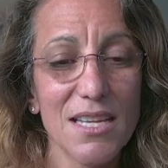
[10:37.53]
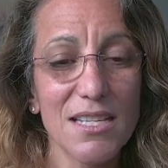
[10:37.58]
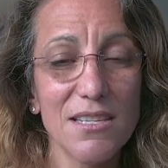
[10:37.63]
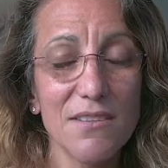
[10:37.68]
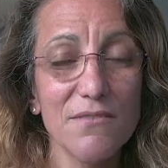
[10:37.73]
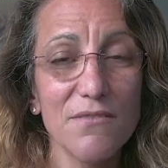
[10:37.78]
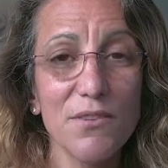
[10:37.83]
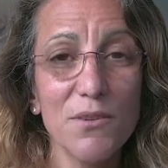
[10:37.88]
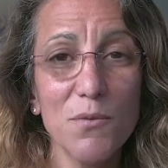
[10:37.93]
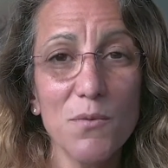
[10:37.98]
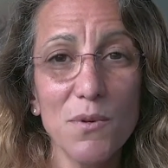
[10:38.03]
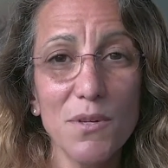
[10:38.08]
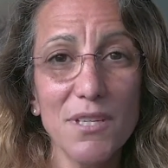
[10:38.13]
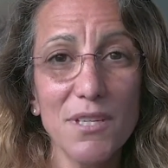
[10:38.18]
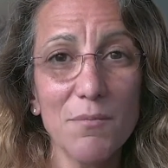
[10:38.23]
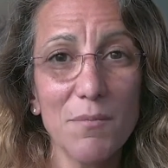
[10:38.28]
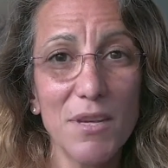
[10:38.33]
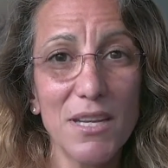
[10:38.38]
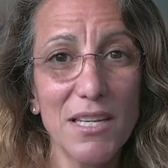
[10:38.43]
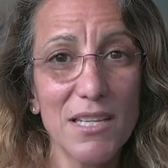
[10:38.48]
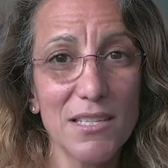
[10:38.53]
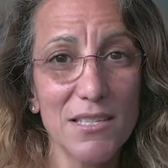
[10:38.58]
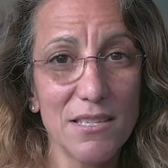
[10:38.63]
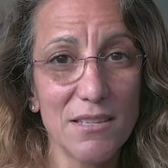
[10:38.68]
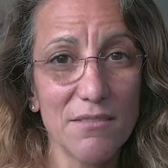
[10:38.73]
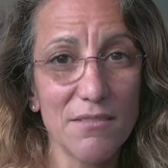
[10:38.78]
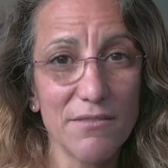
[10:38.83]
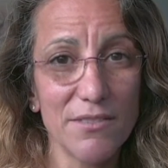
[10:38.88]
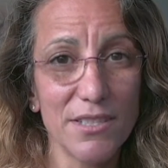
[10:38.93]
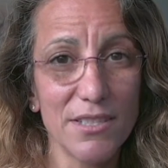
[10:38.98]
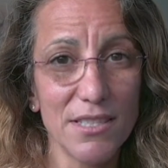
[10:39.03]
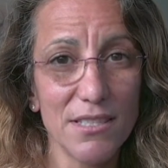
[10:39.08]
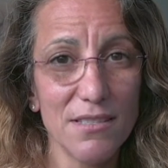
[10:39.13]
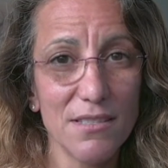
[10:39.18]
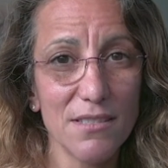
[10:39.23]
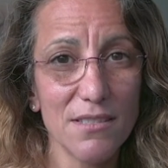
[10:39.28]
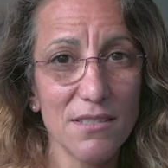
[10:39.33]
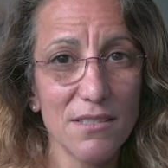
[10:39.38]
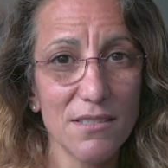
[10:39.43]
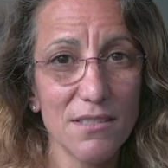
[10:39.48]
And if you want to make a
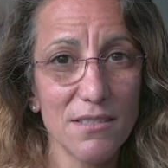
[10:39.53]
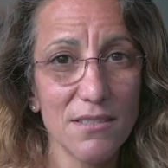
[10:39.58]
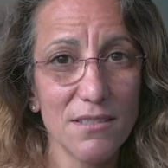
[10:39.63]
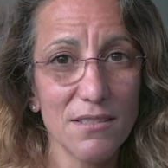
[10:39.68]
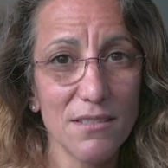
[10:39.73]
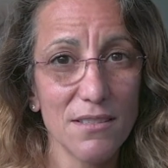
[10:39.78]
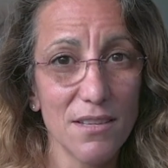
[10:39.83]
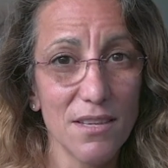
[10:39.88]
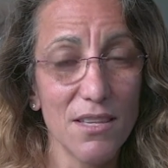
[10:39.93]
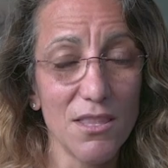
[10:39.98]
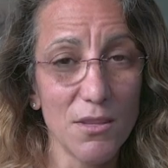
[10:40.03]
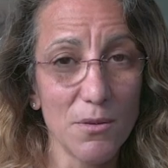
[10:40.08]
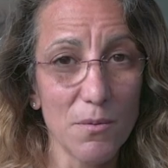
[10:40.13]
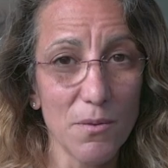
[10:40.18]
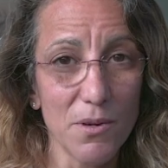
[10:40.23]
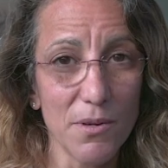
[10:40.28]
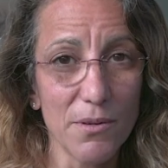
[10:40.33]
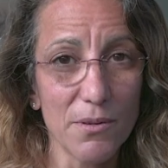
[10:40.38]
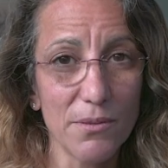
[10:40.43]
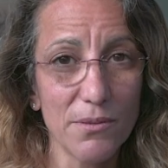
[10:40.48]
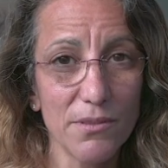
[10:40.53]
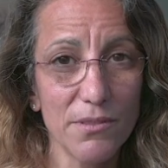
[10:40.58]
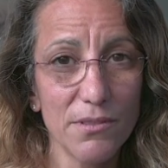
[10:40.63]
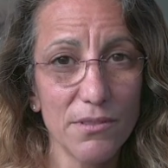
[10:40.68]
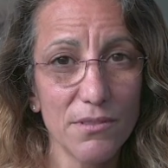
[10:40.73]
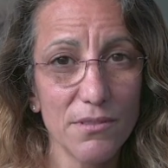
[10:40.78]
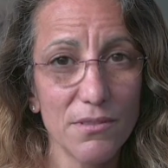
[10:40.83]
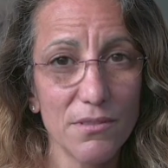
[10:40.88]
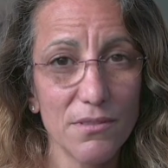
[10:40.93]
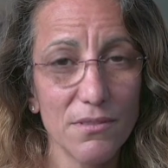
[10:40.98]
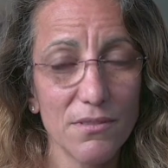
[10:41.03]
difference in the world,